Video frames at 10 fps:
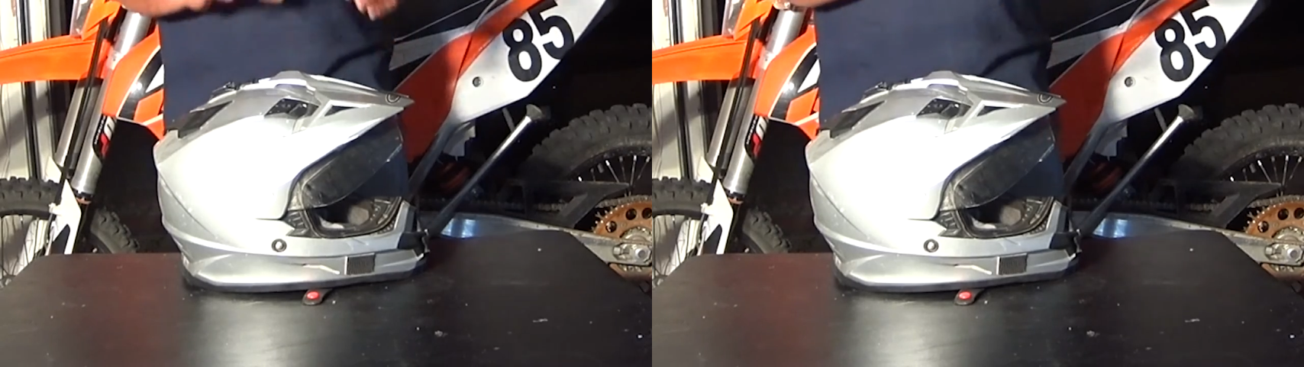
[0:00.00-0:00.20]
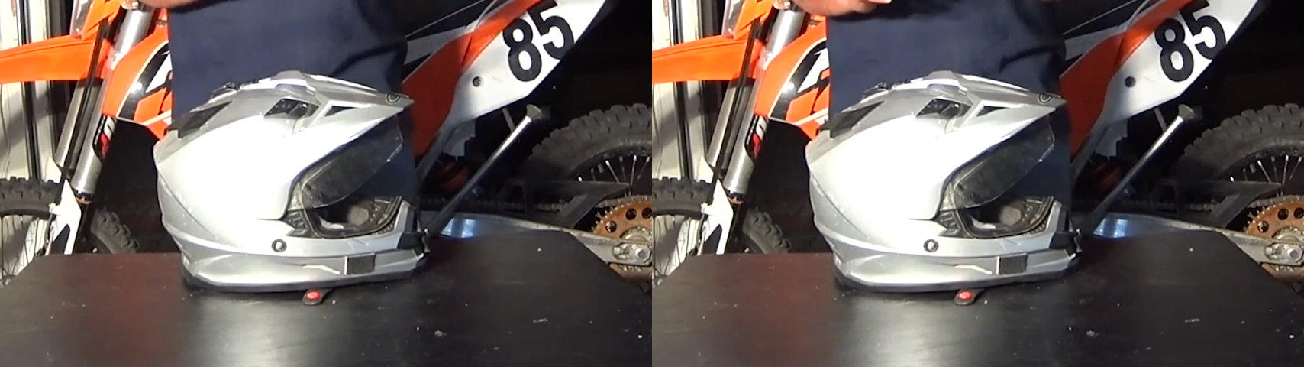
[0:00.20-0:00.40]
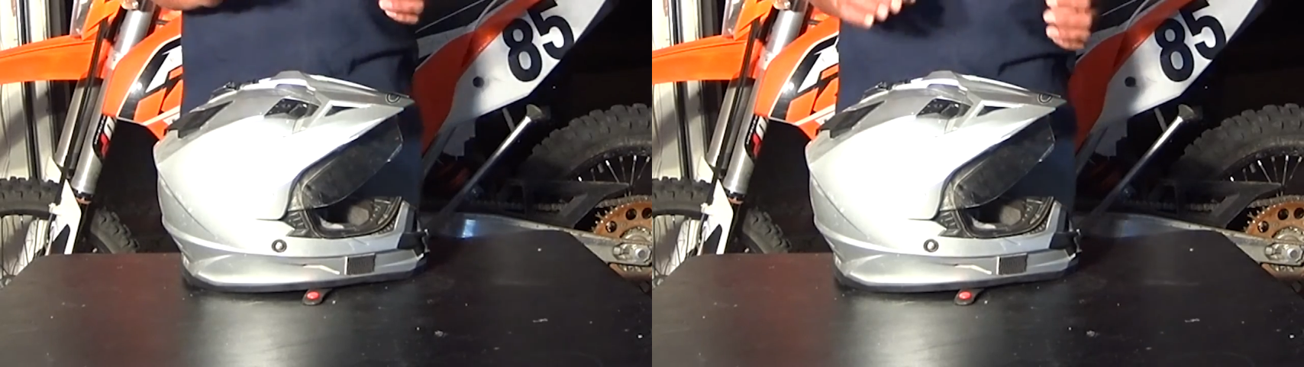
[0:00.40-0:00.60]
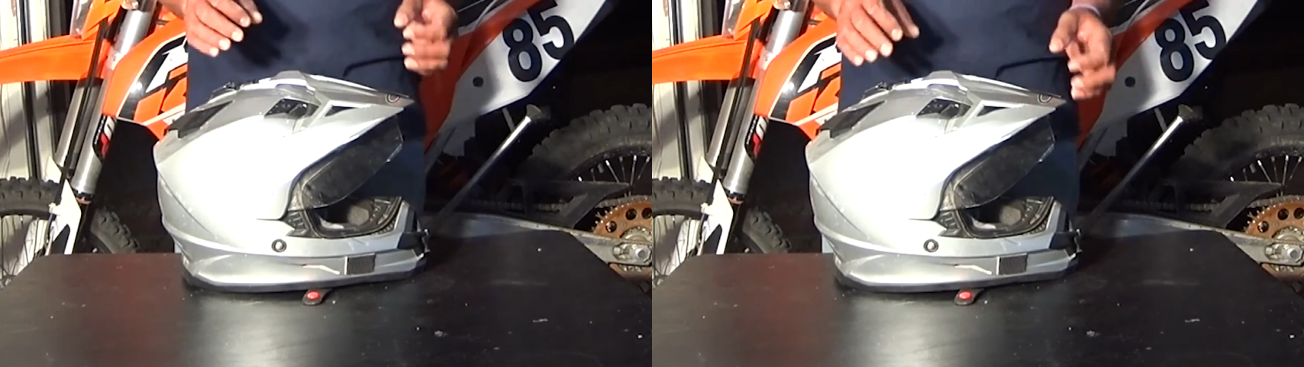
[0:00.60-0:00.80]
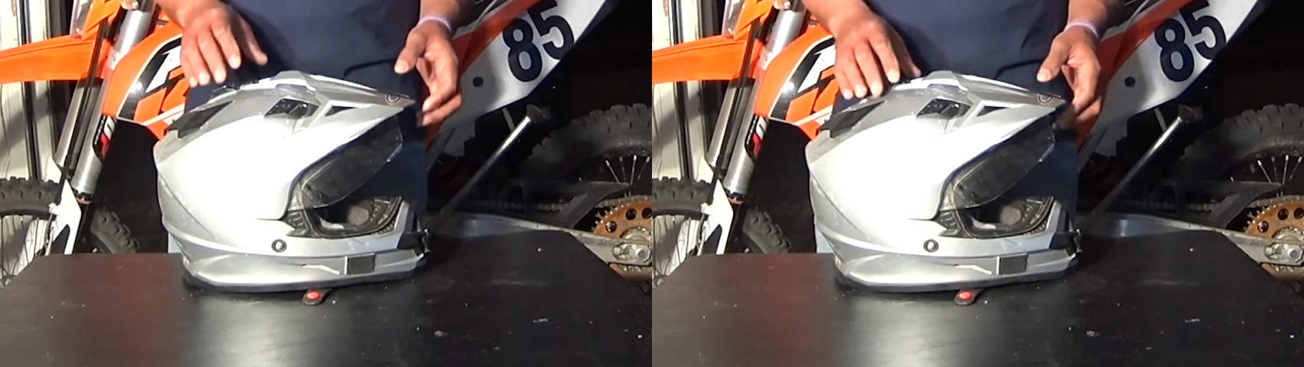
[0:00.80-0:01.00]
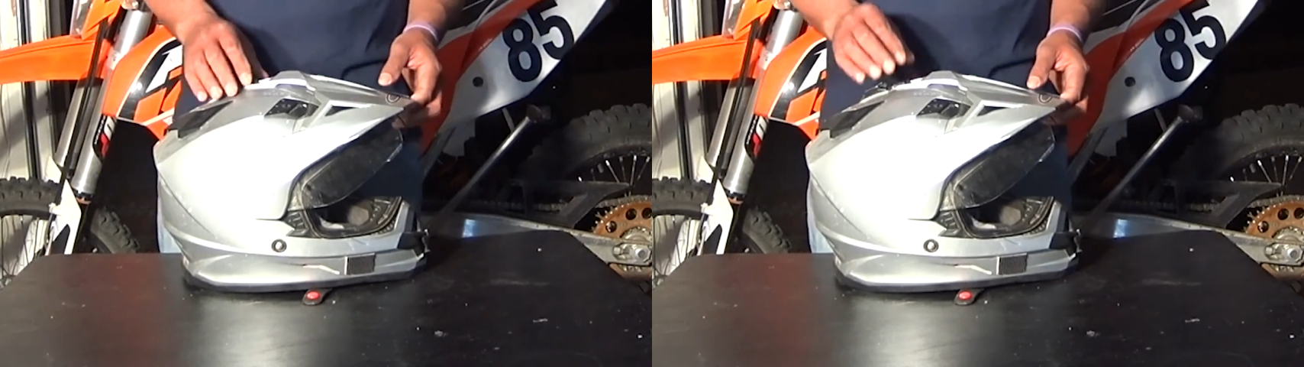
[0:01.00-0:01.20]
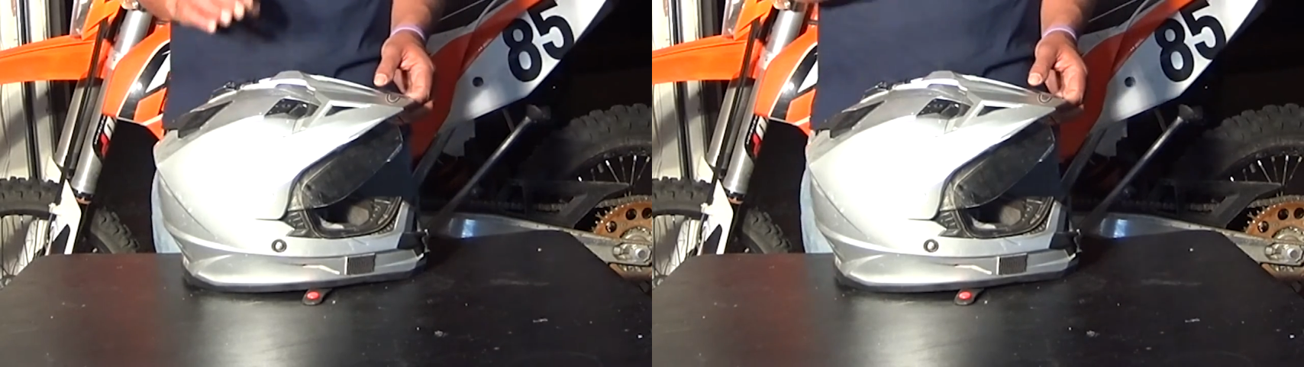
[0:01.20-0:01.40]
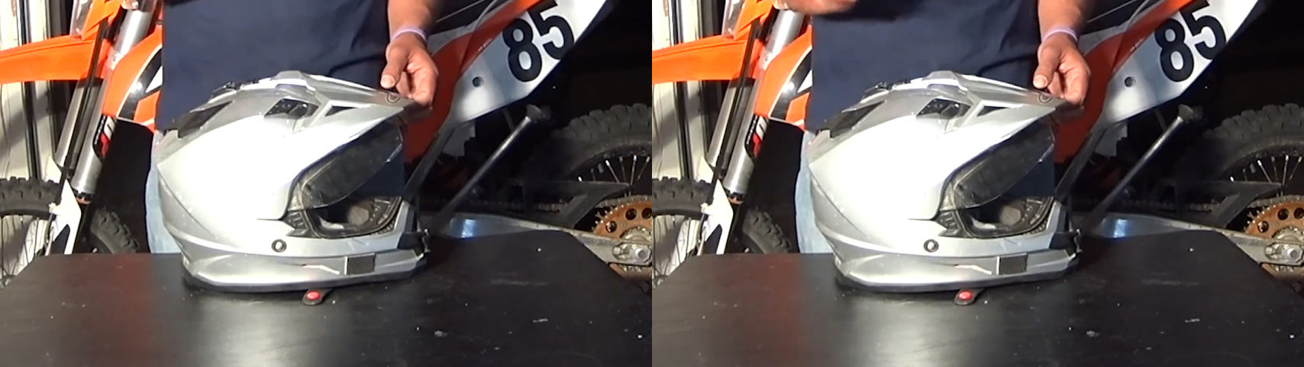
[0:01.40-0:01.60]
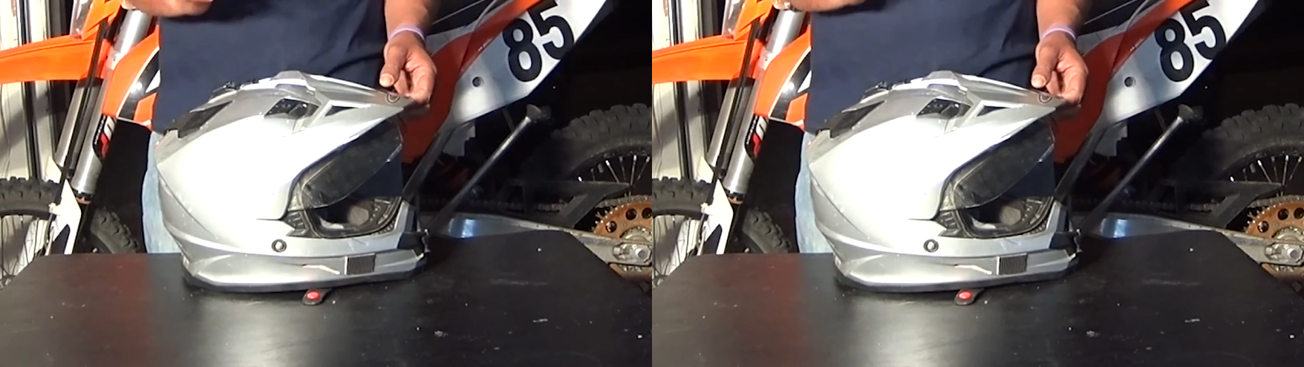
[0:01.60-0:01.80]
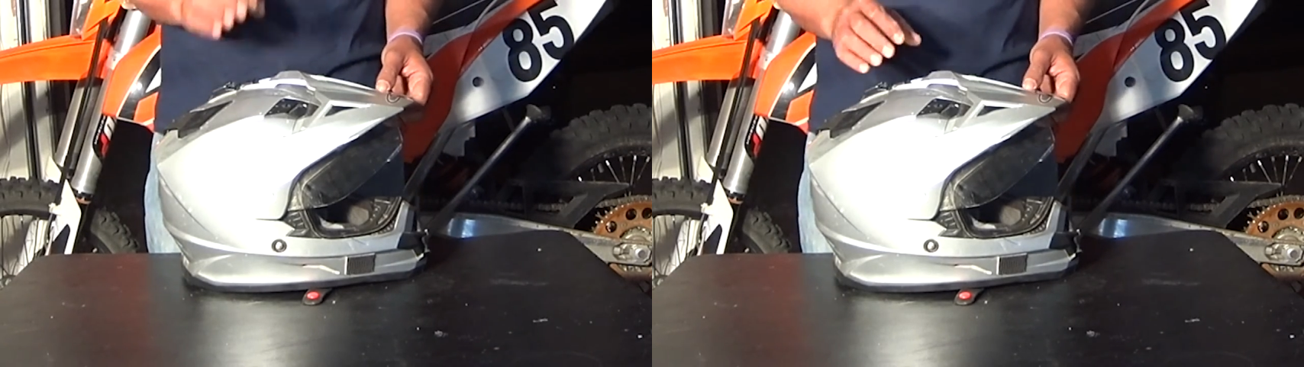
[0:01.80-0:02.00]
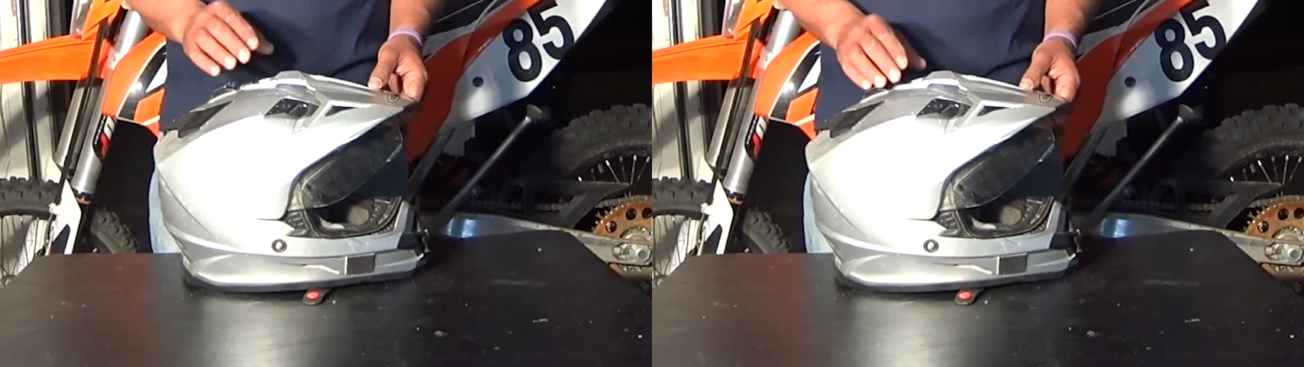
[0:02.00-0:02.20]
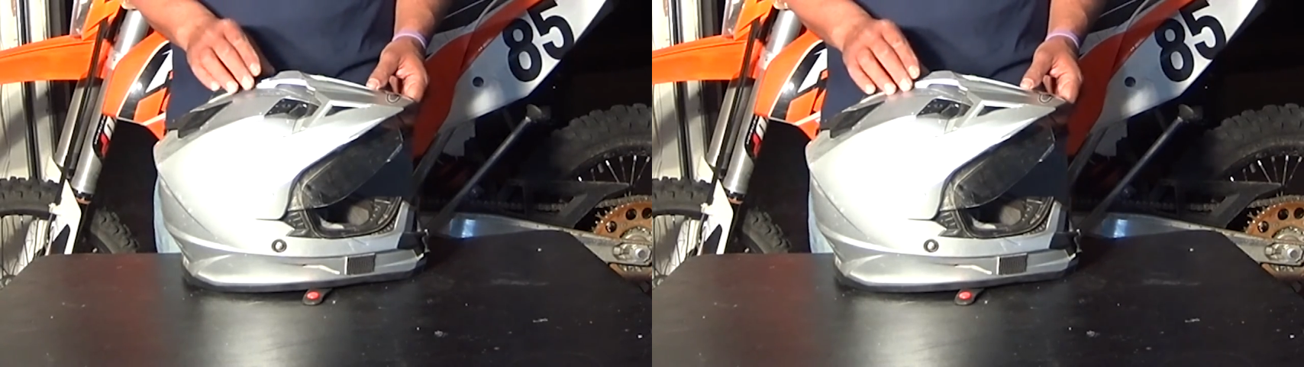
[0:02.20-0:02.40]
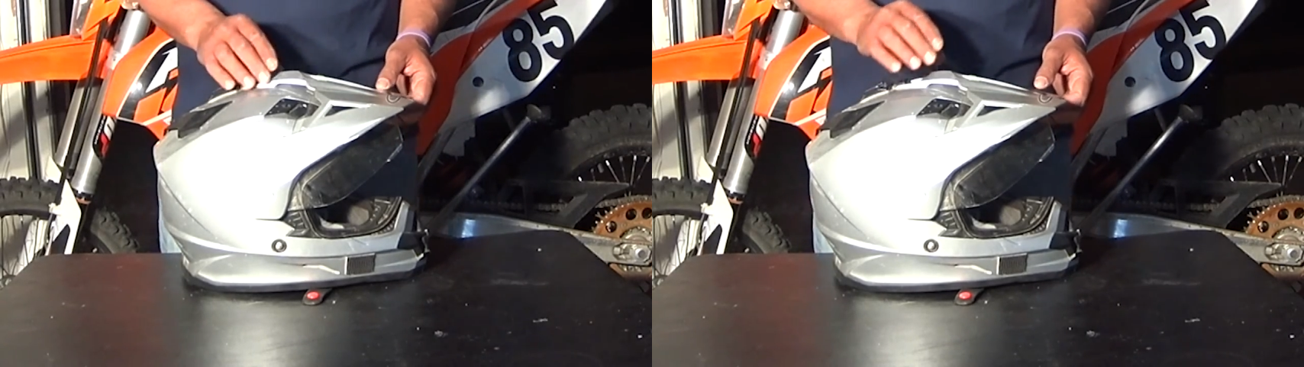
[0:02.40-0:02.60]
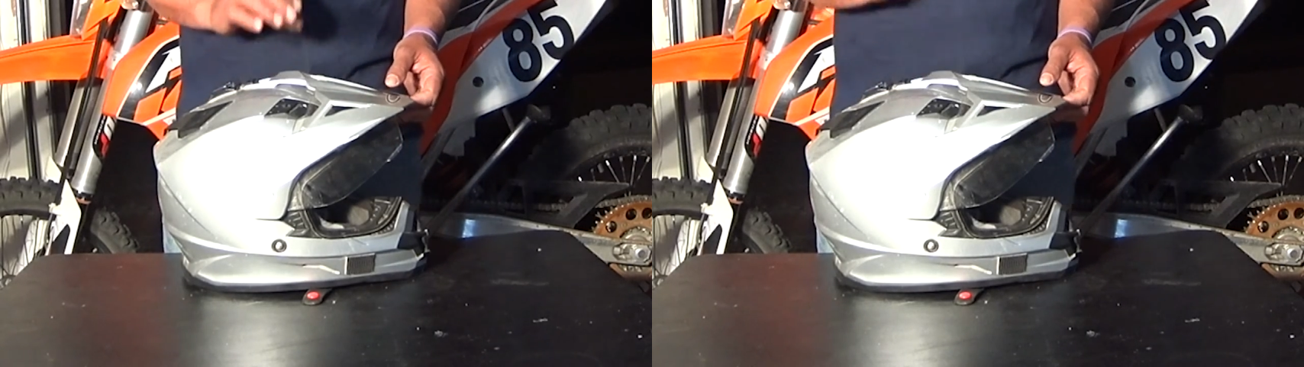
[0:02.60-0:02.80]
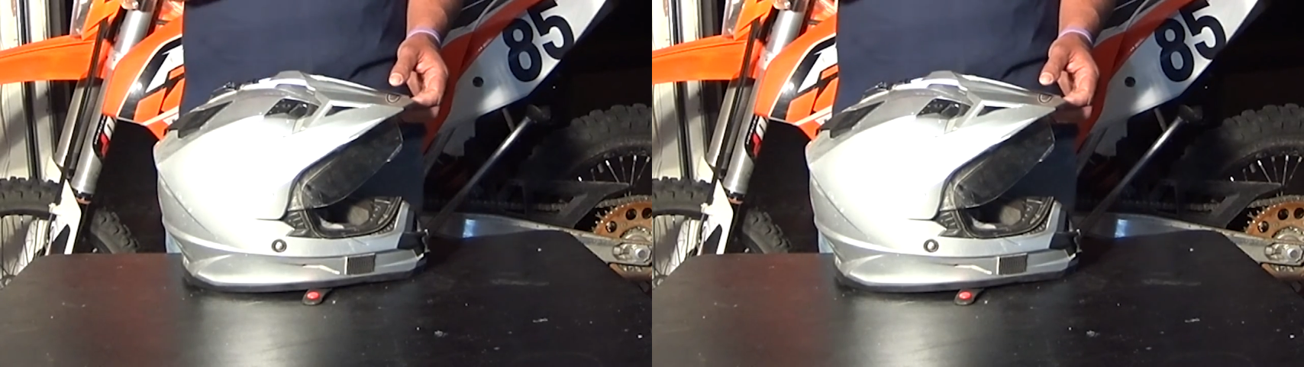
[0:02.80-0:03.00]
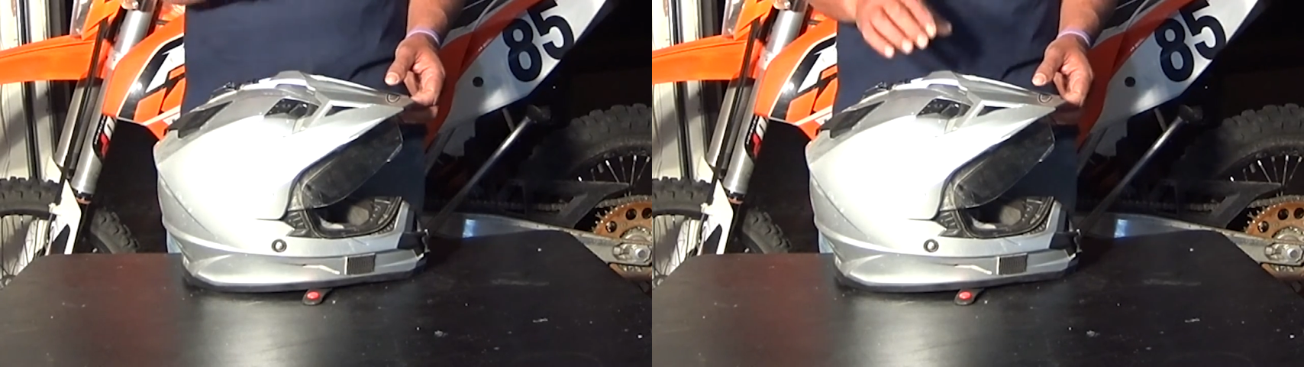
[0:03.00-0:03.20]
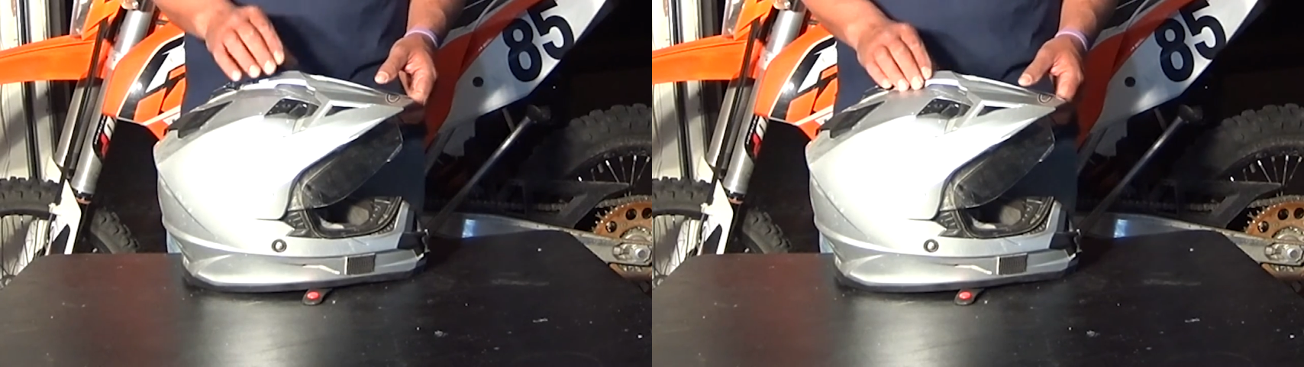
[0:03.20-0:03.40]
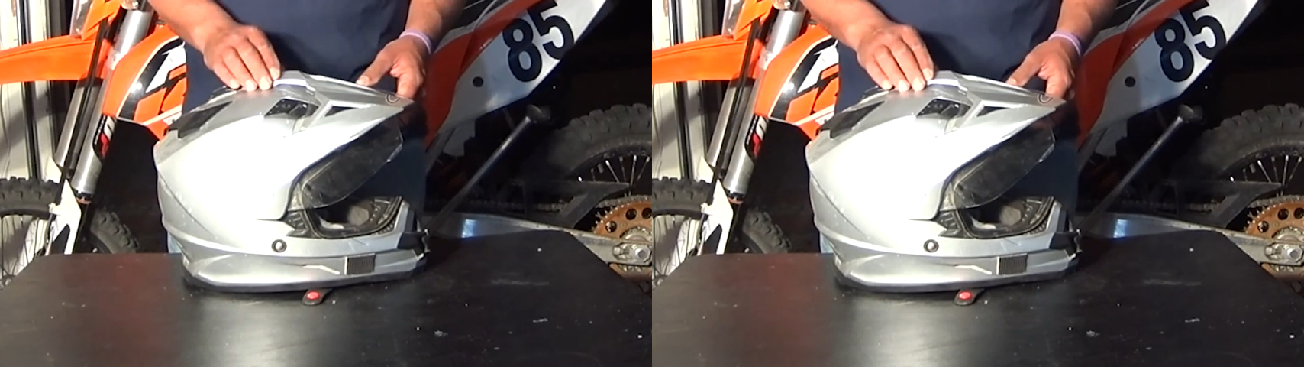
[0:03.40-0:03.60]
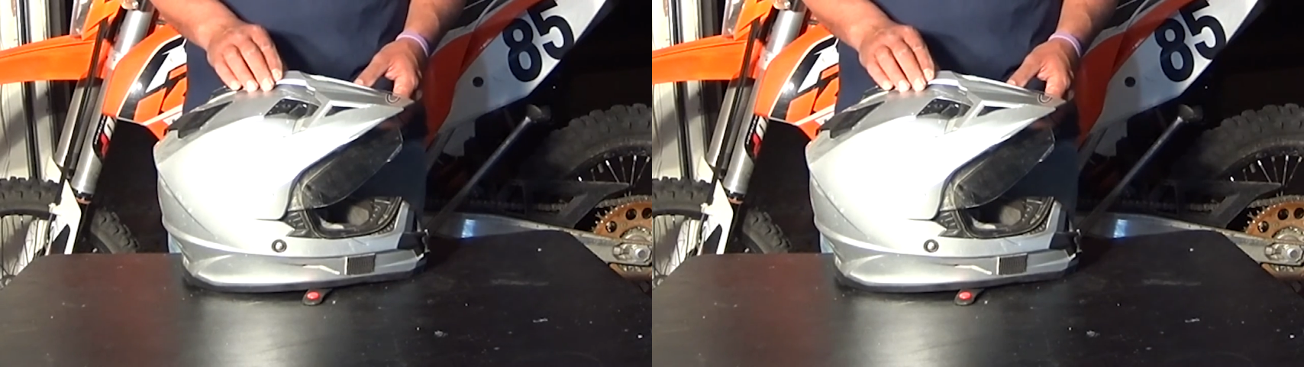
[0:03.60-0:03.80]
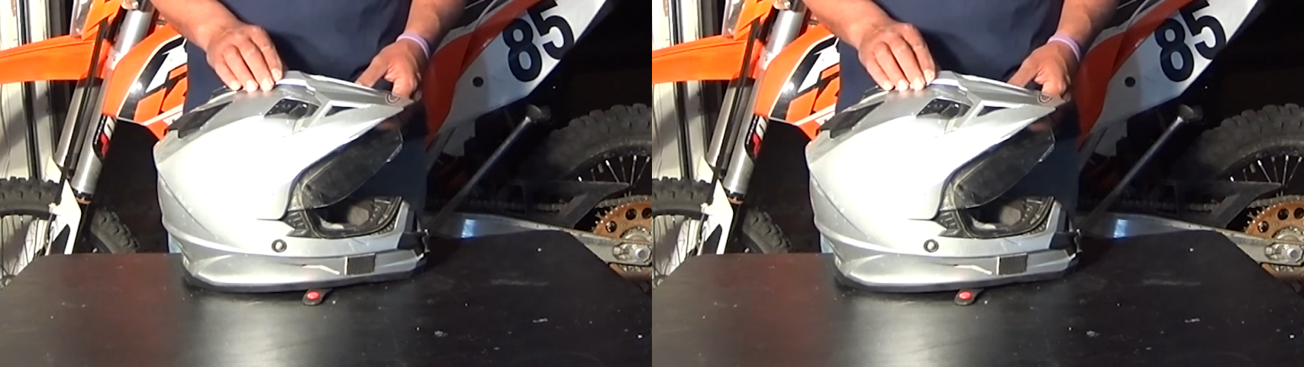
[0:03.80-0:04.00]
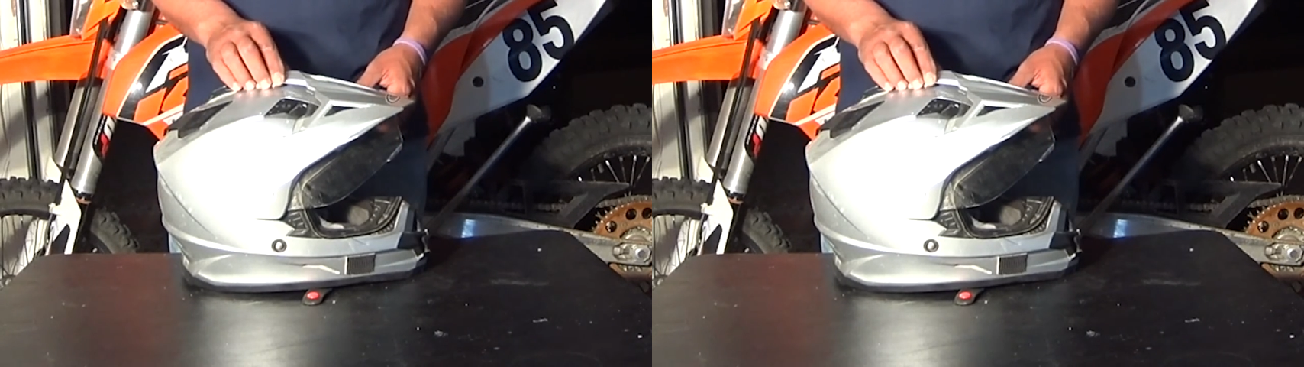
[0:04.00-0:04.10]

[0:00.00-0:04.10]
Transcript: No face is visible, so there are no lips to read.